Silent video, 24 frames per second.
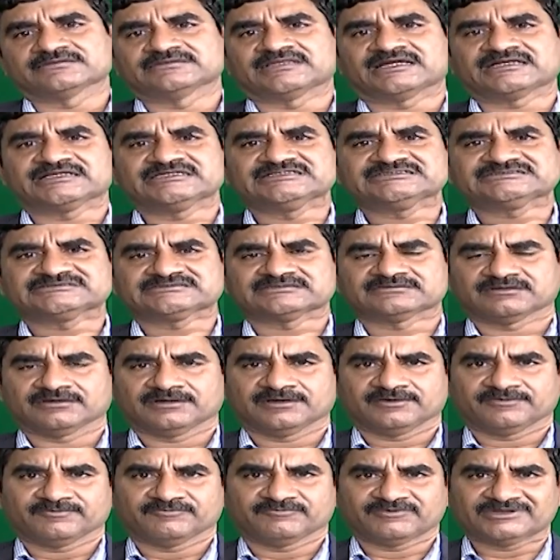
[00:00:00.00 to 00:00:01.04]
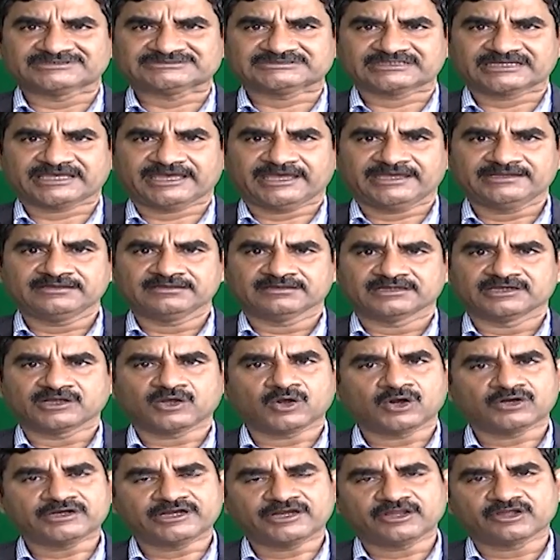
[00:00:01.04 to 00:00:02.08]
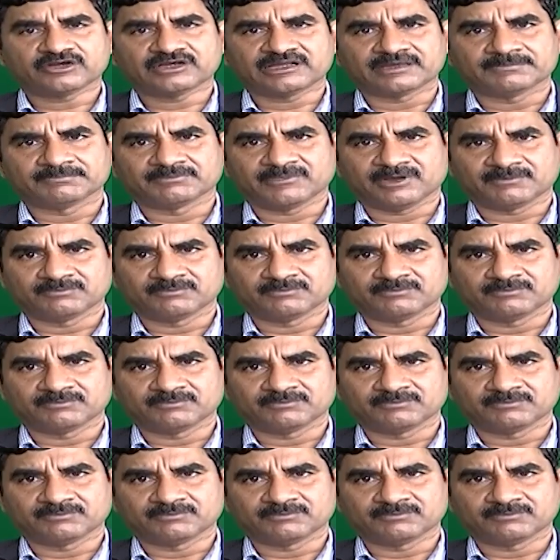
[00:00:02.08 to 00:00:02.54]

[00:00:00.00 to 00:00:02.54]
that is uh, once again recorded on a